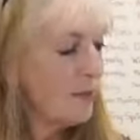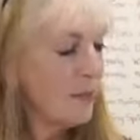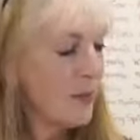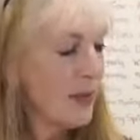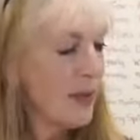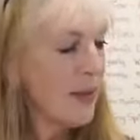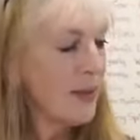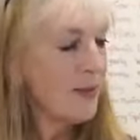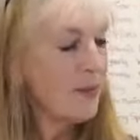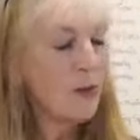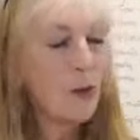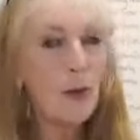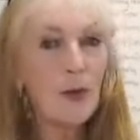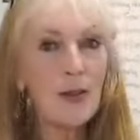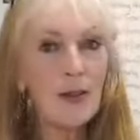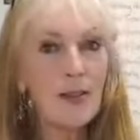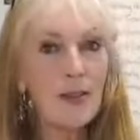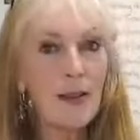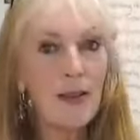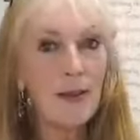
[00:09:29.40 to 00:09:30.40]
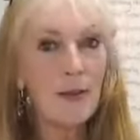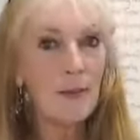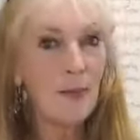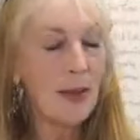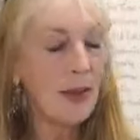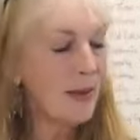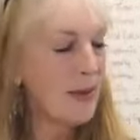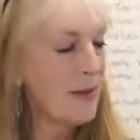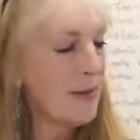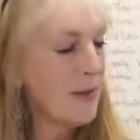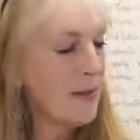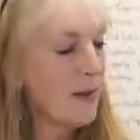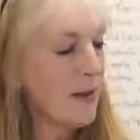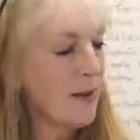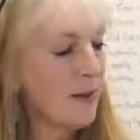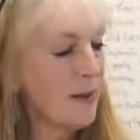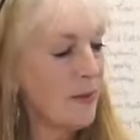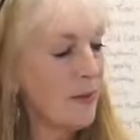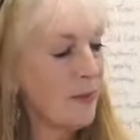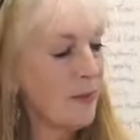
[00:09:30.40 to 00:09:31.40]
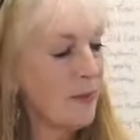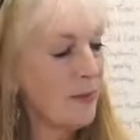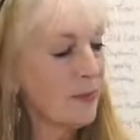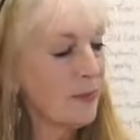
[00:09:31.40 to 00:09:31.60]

And of course, I'm making, um,